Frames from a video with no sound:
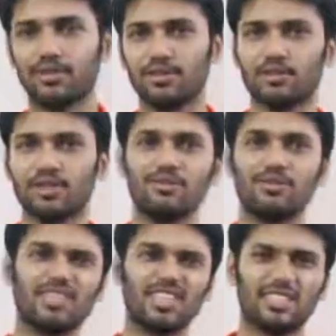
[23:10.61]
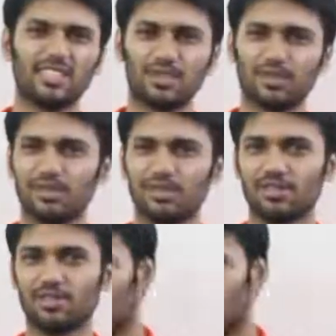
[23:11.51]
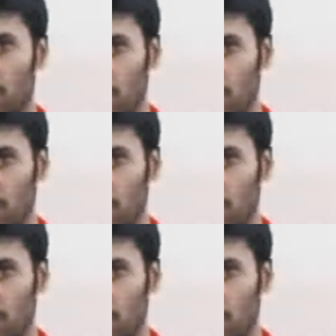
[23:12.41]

2 times 6 equals 12.